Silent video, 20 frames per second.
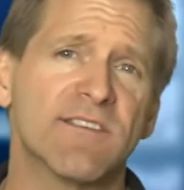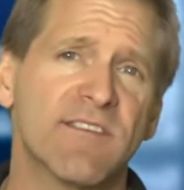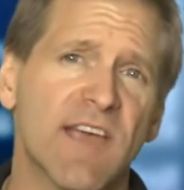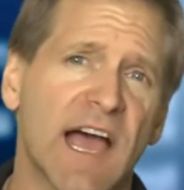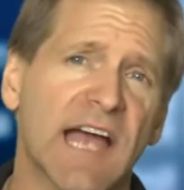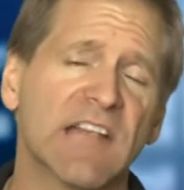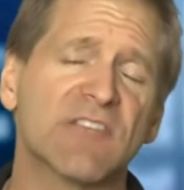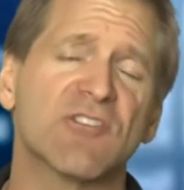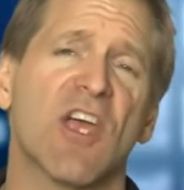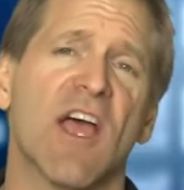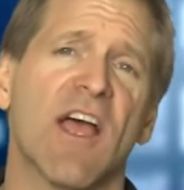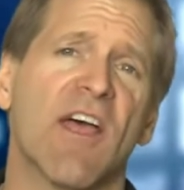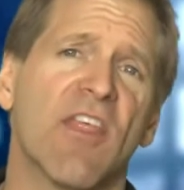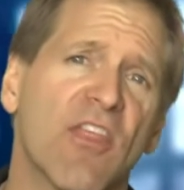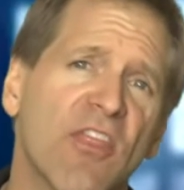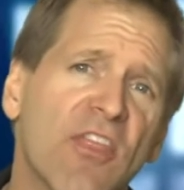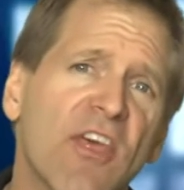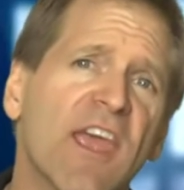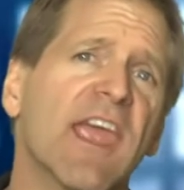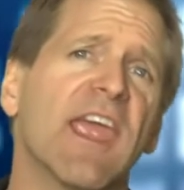such
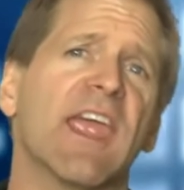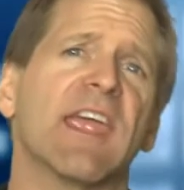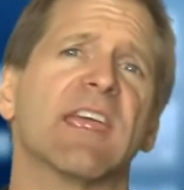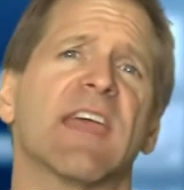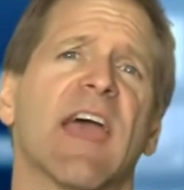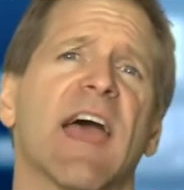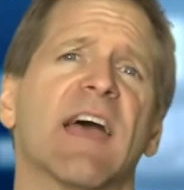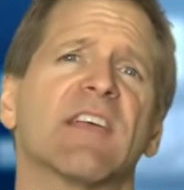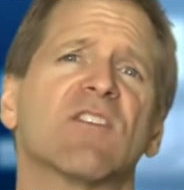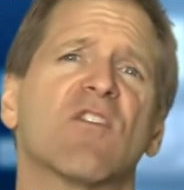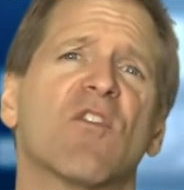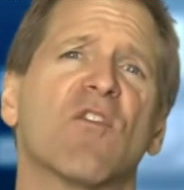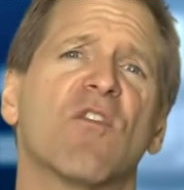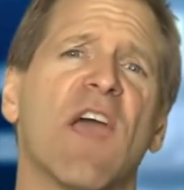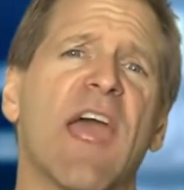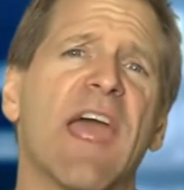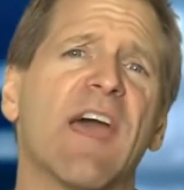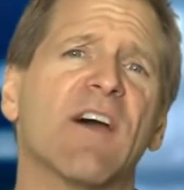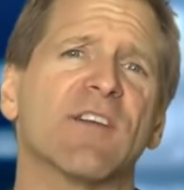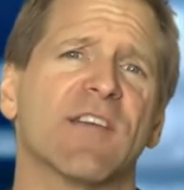thing as
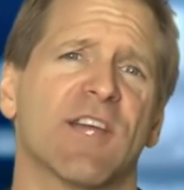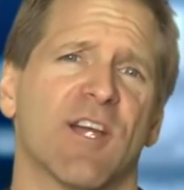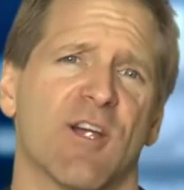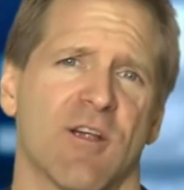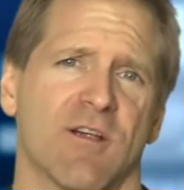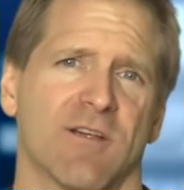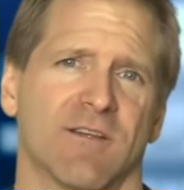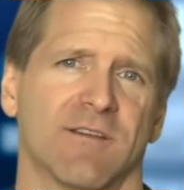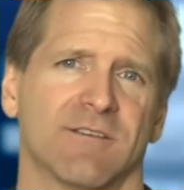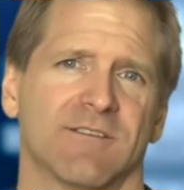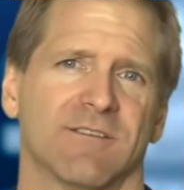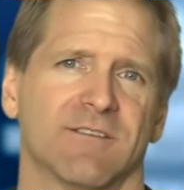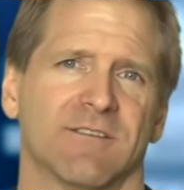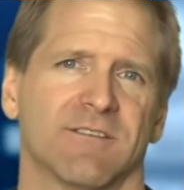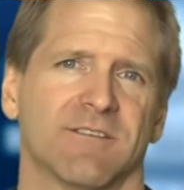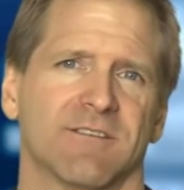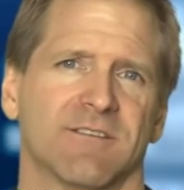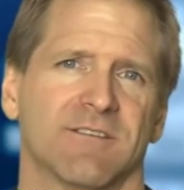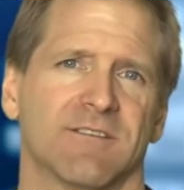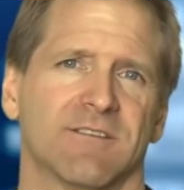failure.
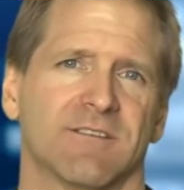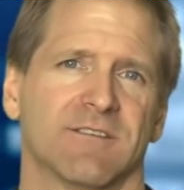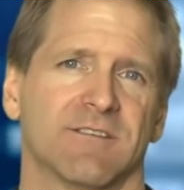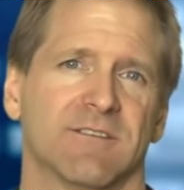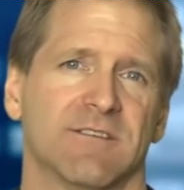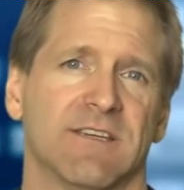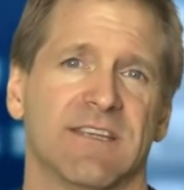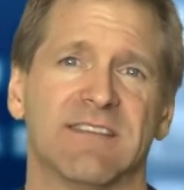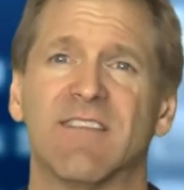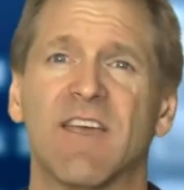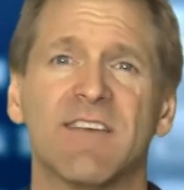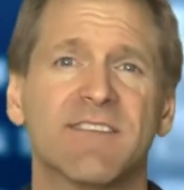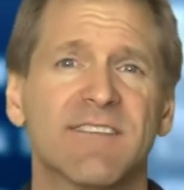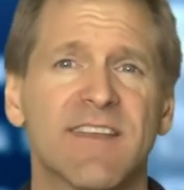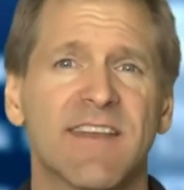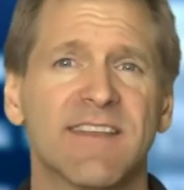It doesn't